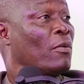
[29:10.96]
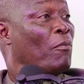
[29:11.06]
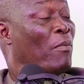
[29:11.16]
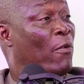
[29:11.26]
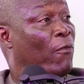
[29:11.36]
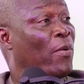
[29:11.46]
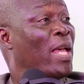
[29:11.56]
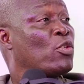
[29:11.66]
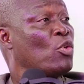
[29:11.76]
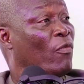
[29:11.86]
my
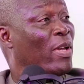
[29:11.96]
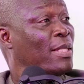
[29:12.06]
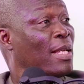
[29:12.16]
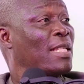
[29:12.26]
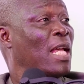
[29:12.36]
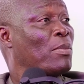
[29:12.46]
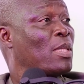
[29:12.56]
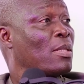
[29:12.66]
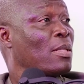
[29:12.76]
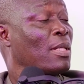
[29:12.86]
first university
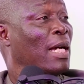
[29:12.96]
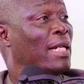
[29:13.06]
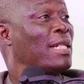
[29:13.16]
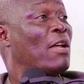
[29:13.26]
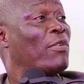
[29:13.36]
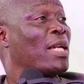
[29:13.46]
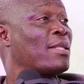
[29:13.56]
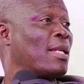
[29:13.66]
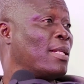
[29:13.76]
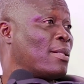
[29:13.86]
exams, I did African
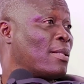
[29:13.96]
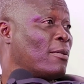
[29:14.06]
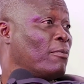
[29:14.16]
studies.